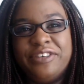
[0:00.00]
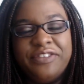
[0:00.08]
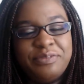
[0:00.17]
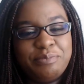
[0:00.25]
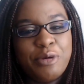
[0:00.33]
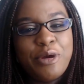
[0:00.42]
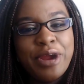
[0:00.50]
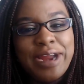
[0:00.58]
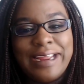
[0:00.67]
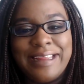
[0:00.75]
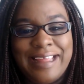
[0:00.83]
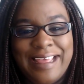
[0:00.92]

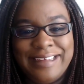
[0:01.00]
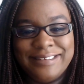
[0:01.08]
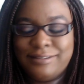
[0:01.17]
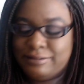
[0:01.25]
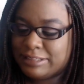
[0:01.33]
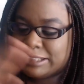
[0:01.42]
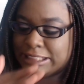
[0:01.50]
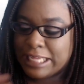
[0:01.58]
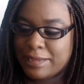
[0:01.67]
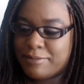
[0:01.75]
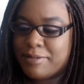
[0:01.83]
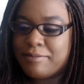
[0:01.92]
pretty light,
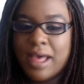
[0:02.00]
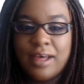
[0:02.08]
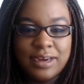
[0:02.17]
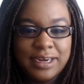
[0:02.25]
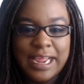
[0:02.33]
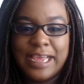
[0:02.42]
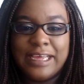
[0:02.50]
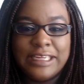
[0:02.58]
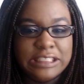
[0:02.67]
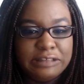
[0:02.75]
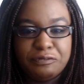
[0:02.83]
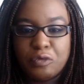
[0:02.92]
same amount of
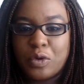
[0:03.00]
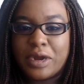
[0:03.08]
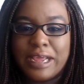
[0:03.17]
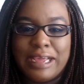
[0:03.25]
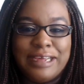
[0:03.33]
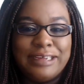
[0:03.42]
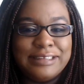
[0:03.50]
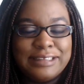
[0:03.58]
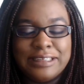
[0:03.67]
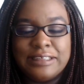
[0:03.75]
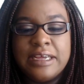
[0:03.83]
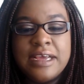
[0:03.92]
days, 4 days,
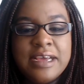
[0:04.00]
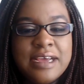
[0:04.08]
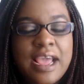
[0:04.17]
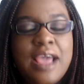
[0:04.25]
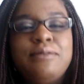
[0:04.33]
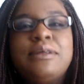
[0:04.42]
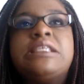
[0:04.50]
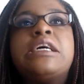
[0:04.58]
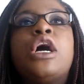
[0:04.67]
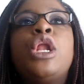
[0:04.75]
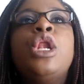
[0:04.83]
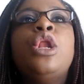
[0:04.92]
and it was
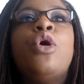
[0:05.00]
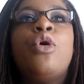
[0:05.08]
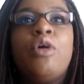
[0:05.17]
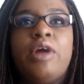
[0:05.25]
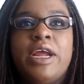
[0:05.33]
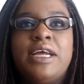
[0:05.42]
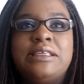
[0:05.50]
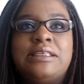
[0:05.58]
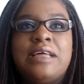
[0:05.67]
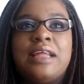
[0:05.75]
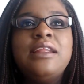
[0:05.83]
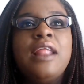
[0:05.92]
glorious.
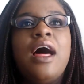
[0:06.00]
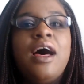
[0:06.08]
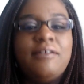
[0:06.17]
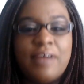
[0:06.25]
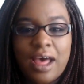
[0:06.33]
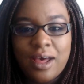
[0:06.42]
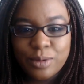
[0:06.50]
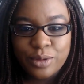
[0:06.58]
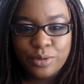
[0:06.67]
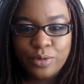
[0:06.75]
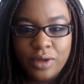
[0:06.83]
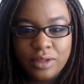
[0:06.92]
I love how
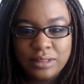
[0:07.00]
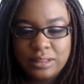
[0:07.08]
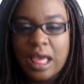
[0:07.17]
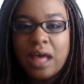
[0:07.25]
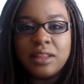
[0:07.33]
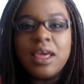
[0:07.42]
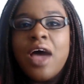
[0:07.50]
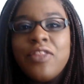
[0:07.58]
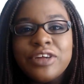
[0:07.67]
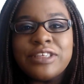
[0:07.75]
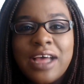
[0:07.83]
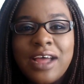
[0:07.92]
the
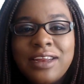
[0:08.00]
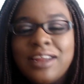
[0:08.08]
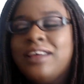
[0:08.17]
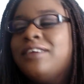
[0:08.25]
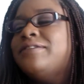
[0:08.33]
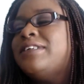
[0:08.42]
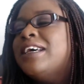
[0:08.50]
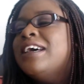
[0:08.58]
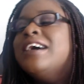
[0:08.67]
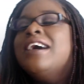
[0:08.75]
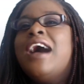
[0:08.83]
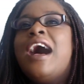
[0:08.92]
other side lives.
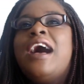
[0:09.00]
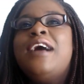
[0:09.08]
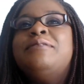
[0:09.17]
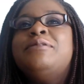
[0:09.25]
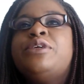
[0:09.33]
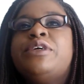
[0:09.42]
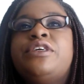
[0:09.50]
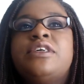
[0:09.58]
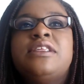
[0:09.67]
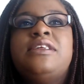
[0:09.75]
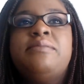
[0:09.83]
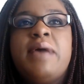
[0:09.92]
So I took
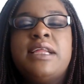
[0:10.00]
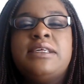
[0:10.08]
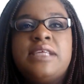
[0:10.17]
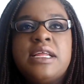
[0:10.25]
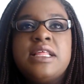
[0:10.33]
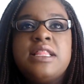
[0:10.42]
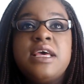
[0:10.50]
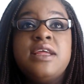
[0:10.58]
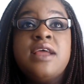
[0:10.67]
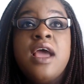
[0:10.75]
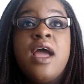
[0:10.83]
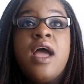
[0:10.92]
this medicine, and
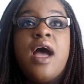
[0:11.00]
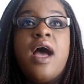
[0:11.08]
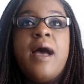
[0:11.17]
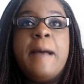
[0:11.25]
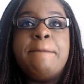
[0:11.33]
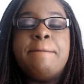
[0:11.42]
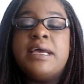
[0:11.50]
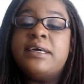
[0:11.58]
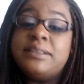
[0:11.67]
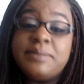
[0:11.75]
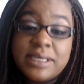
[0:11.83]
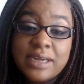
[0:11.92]
then my
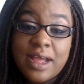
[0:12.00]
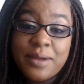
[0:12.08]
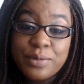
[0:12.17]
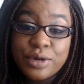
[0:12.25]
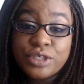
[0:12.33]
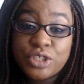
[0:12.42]
husband and I were